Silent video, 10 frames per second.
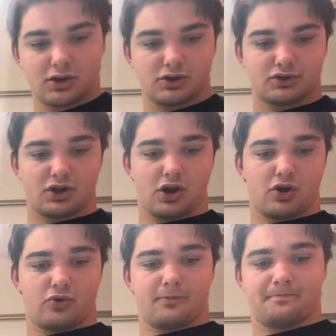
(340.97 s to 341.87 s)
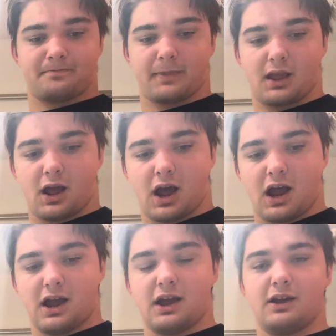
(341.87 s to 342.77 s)
So
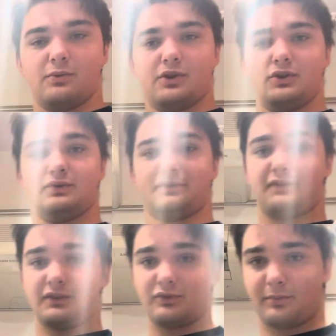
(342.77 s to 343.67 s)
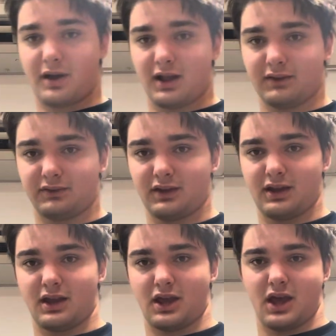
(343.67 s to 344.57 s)
I would use a fiscal policy
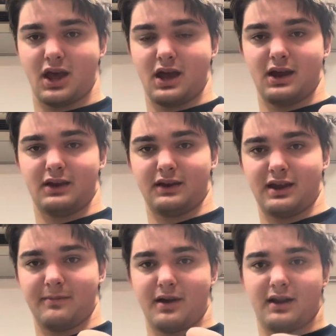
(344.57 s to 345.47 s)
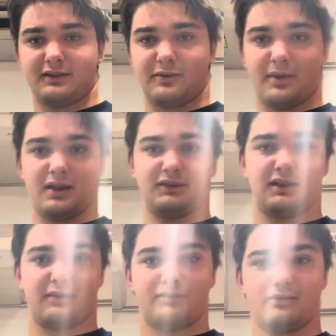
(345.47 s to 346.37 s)
and a monetary policy
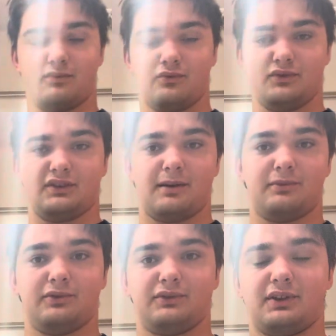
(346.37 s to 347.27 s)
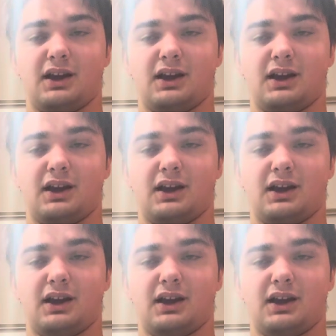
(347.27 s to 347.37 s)
that resembles